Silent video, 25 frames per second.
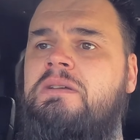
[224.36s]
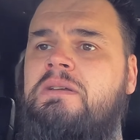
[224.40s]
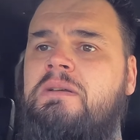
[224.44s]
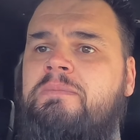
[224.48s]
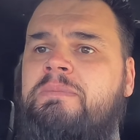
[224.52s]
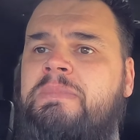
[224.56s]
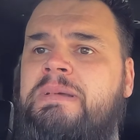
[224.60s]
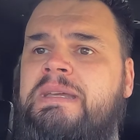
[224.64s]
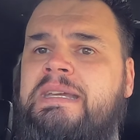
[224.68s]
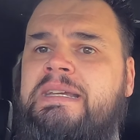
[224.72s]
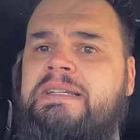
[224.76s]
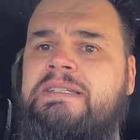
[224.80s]

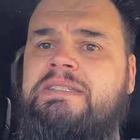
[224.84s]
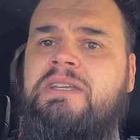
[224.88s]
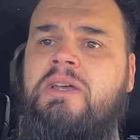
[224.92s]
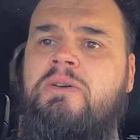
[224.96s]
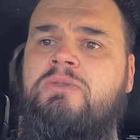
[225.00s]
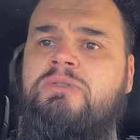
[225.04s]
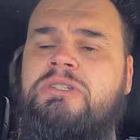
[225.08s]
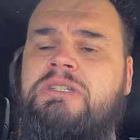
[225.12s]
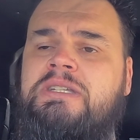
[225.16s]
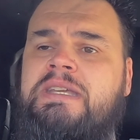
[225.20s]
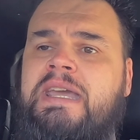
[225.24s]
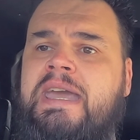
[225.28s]
being so
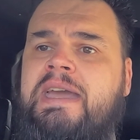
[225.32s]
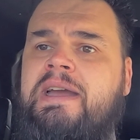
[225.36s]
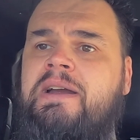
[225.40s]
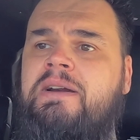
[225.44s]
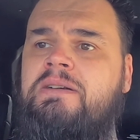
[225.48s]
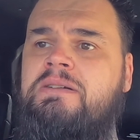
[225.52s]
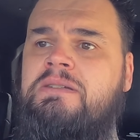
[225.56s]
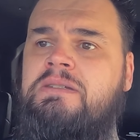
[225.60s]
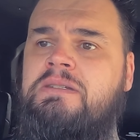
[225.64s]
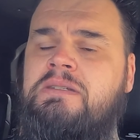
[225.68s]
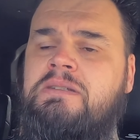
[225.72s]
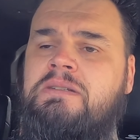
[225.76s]

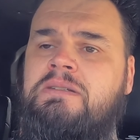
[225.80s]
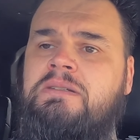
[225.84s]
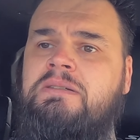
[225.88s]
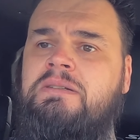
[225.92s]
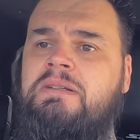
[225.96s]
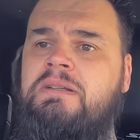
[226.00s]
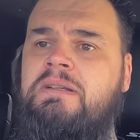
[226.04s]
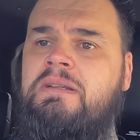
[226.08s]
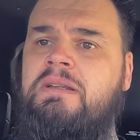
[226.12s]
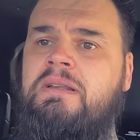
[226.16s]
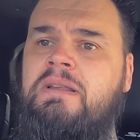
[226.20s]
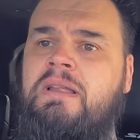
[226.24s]
scarce,
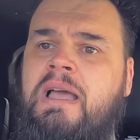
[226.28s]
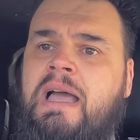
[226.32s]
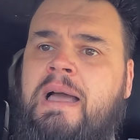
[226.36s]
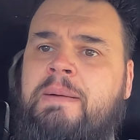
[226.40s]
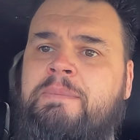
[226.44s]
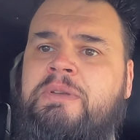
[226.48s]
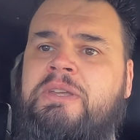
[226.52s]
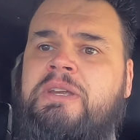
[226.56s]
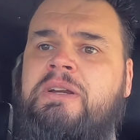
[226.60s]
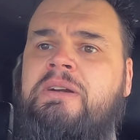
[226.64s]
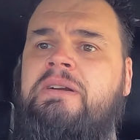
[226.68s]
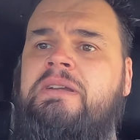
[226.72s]

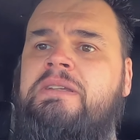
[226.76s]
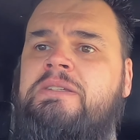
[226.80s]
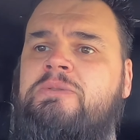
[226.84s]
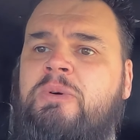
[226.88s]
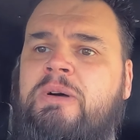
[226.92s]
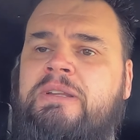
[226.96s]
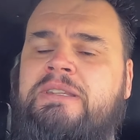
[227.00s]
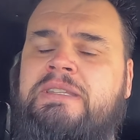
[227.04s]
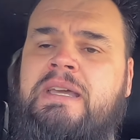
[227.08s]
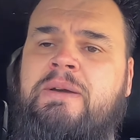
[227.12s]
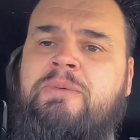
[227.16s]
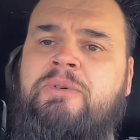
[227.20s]
I'm curious
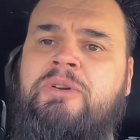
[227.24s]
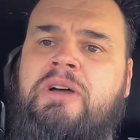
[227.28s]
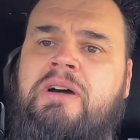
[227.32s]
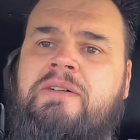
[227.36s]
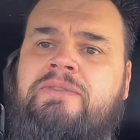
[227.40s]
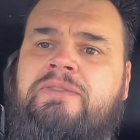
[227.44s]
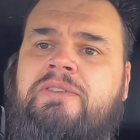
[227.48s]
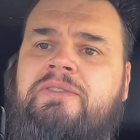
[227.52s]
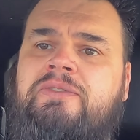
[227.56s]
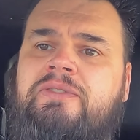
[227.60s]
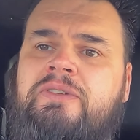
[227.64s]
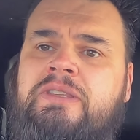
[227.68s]
what they would
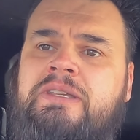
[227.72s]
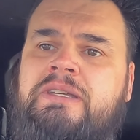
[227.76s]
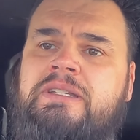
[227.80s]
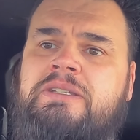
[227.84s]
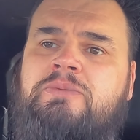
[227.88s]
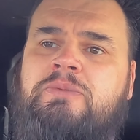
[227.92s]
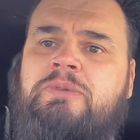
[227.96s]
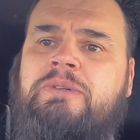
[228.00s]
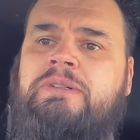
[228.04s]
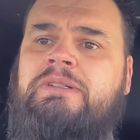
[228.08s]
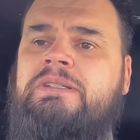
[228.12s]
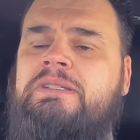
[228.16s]
offer for this
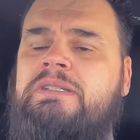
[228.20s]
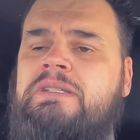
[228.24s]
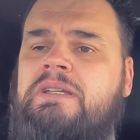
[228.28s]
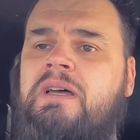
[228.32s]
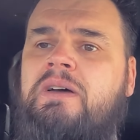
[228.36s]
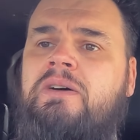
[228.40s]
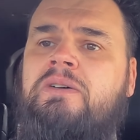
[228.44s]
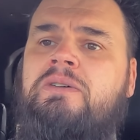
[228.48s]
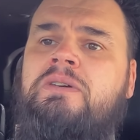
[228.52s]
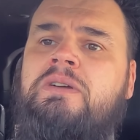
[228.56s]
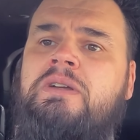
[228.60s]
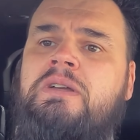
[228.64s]
one.
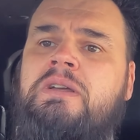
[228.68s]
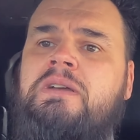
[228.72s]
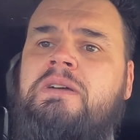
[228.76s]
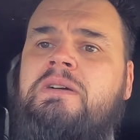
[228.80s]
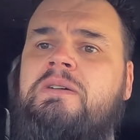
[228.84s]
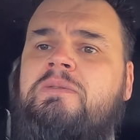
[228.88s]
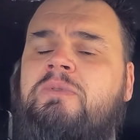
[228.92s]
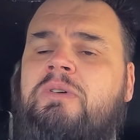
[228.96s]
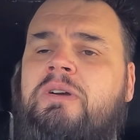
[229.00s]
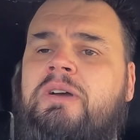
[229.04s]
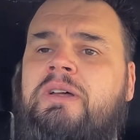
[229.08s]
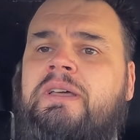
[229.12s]
So
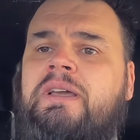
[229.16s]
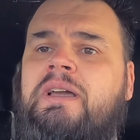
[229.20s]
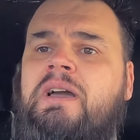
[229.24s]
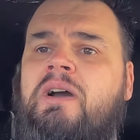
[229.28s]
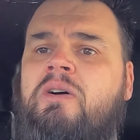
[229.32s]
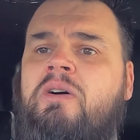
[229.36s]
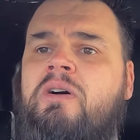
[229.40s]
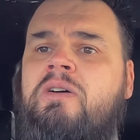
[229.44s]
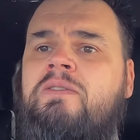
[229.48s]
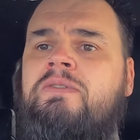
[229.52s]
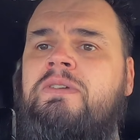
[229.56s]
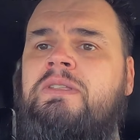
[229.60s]
we're going to
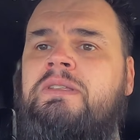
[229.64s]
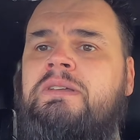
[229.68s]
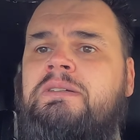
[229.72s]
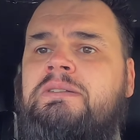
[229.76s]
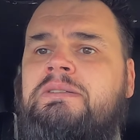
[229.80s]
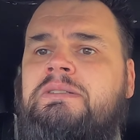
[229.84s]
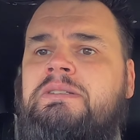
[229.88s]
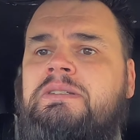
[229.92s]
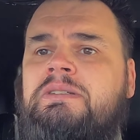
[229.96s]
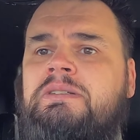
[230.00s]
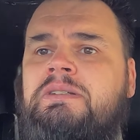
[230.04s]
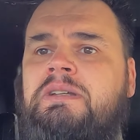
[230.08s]
go
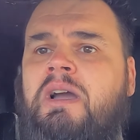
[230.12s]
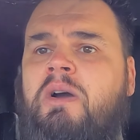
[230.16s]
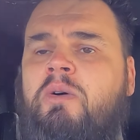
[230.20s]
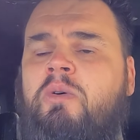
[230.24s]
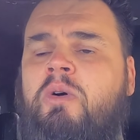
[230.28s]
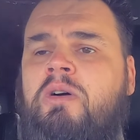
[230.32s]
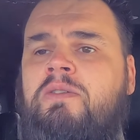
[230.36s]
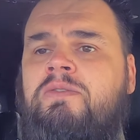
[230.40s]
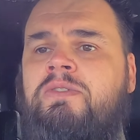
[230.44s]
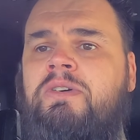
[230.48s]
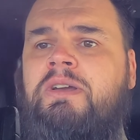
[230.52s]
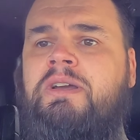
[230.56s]

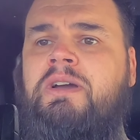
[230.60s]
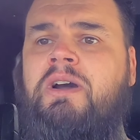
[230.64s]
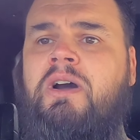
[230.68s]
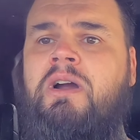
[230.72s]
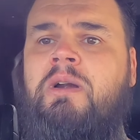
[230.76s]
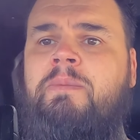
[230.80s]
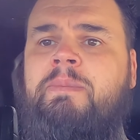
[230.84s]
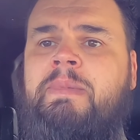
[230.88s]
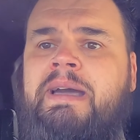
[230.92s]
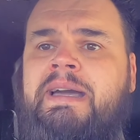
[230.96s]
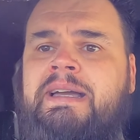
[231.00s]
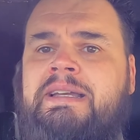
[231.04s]
over to
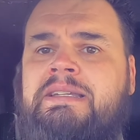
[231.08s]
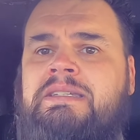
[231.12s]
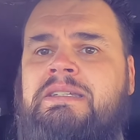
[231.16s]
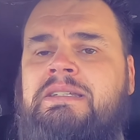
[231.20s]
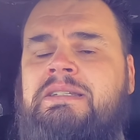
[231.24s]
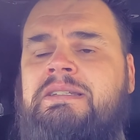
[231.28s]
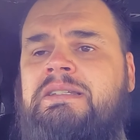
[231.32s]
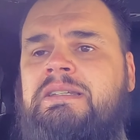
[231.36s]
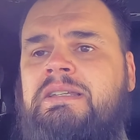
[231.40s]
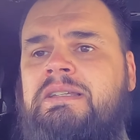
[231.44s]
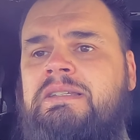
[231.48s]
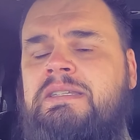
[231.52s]
CarMax
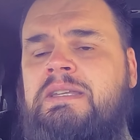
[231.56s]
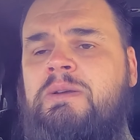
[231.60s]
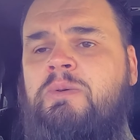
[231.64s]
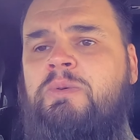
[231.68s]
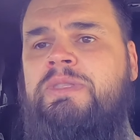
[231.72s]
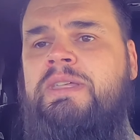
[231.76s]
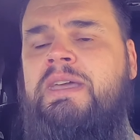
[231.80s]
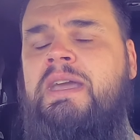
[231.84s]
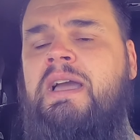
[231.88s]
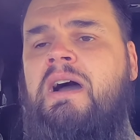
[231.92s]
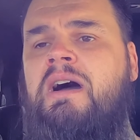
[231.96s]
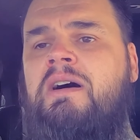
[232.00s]
and see what
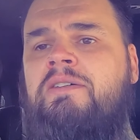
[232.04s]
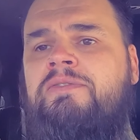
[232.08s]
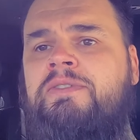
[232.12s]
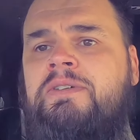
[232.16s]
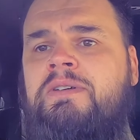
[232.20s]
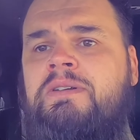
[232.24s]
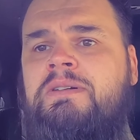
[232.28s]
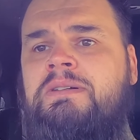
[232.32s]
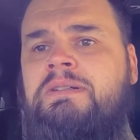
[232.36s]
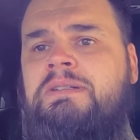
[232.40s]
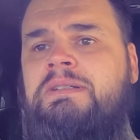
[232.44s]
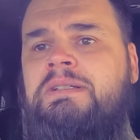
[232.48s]
they
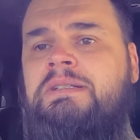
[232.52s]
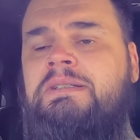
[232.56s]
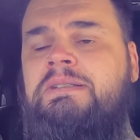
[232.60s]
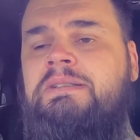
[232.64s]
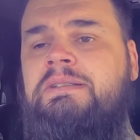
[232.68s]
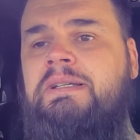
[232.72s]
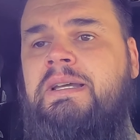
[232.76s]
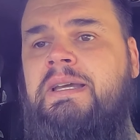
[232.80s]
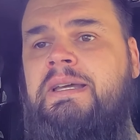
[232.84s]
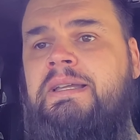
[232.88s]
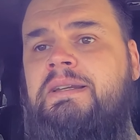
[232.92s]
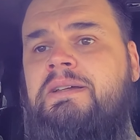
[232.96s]
offer,
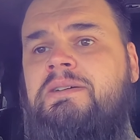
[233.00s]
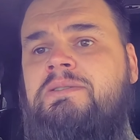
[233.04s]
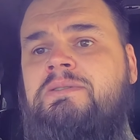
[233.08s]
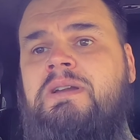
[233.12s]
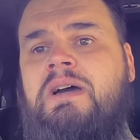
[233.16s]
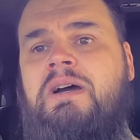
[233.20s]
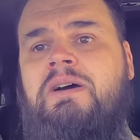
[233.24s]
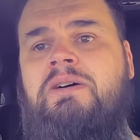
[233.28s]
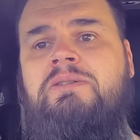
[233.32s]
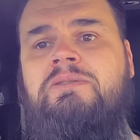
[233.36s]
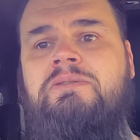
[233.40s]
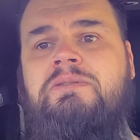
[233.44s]
and who
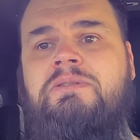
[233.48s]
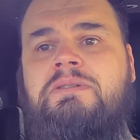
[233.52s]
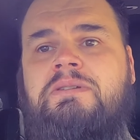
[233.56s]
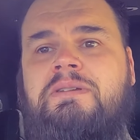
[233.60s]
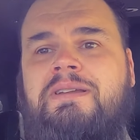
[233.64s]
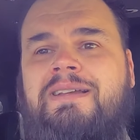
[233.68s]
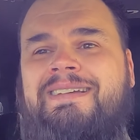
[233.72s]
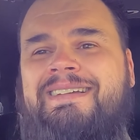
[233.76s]
knows.